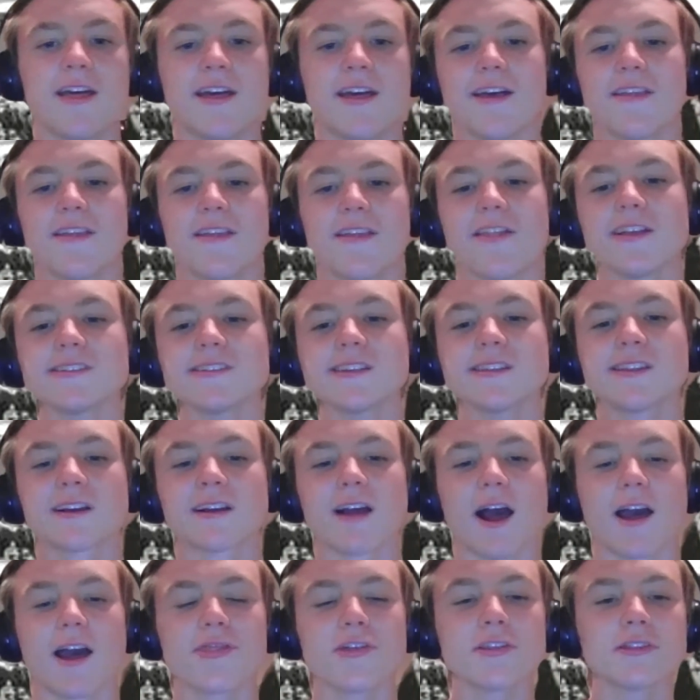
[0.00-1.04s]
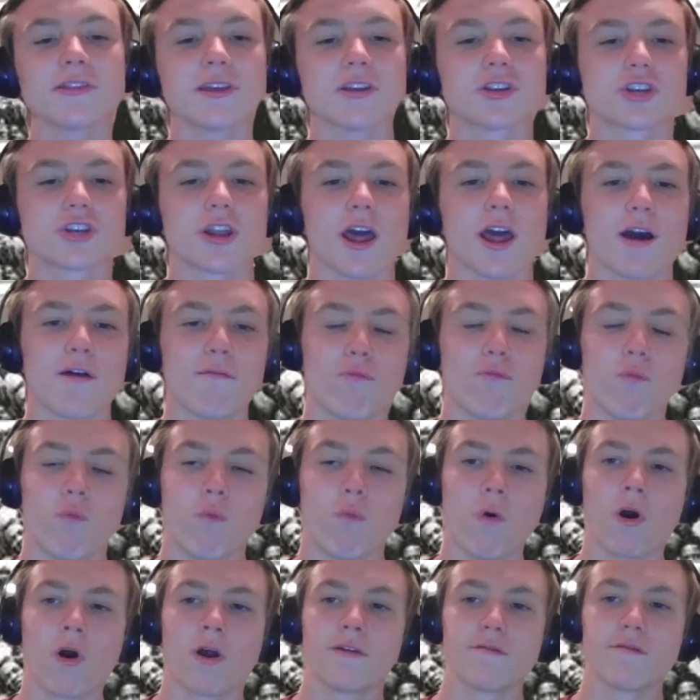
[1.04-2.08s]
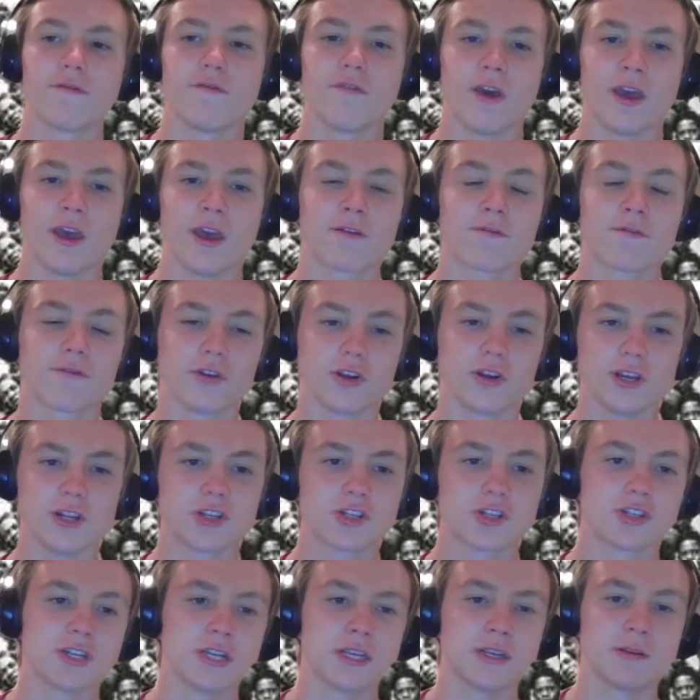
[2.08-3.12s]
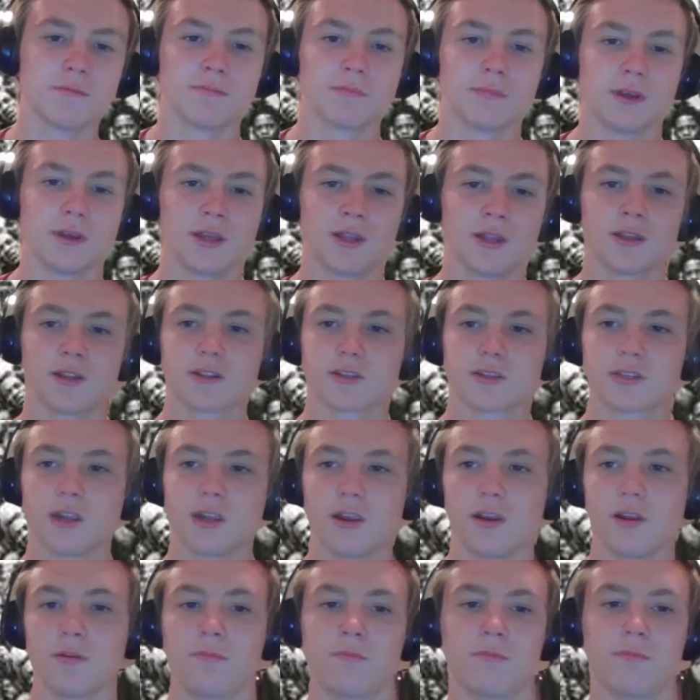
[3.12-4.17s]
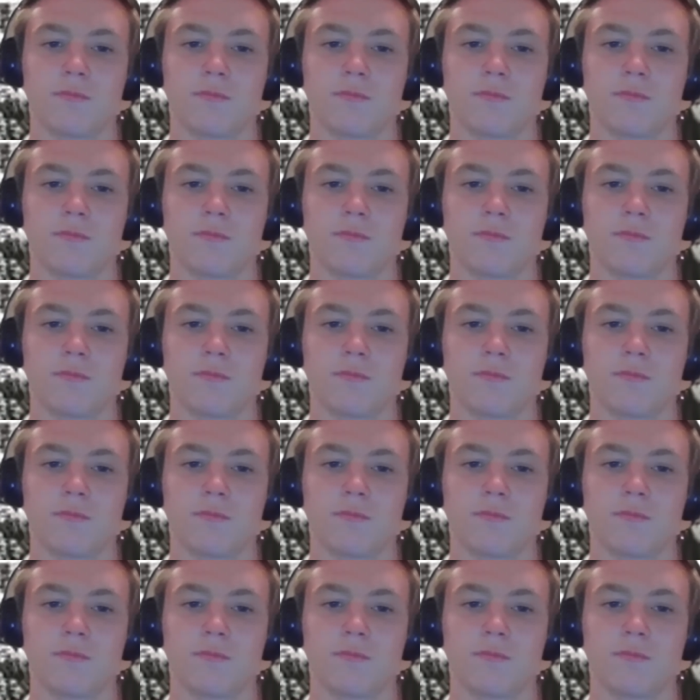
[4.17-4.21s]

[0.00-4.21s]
That's the thing. I think they should have one fan for each team in the stadium.